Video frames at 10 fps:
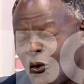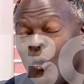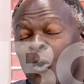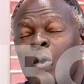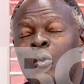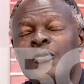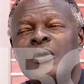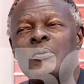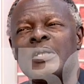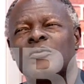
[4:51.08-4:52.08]
all
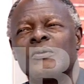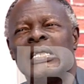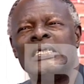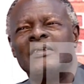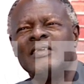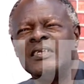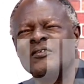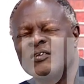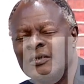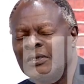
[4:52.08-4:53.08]
the way to
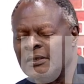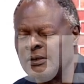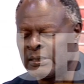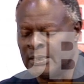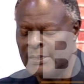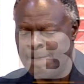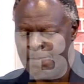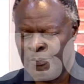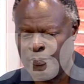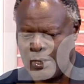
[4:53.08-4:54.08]
1970,
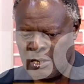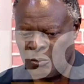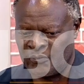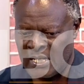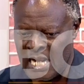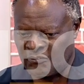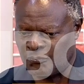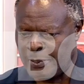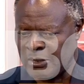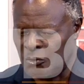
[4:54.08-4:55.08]
there was an
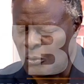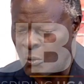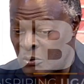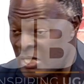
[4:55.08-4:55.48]
expert called, a